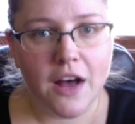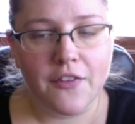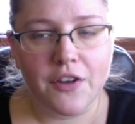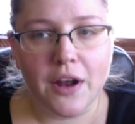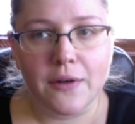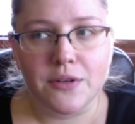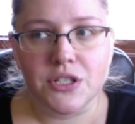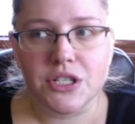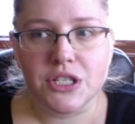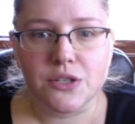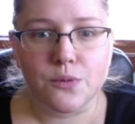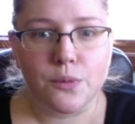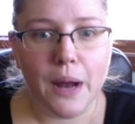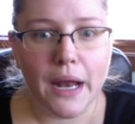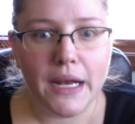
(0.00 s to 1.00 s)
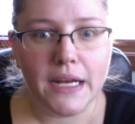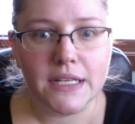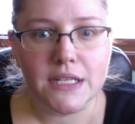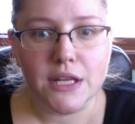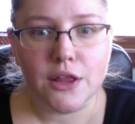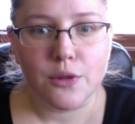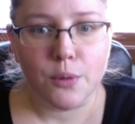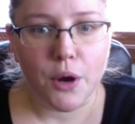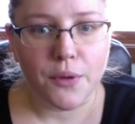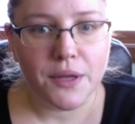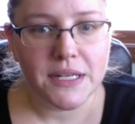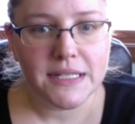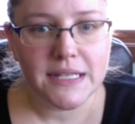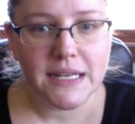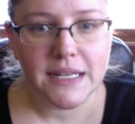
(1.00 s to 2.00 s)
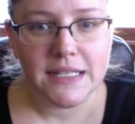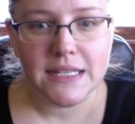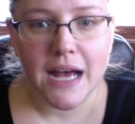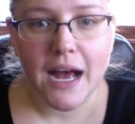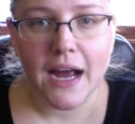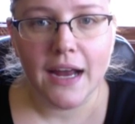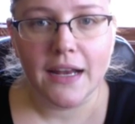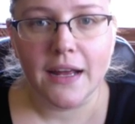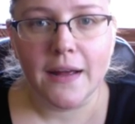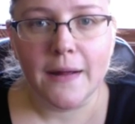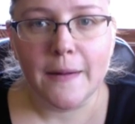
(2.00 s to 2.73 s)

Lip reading: and I was just ready to throw this thing aside,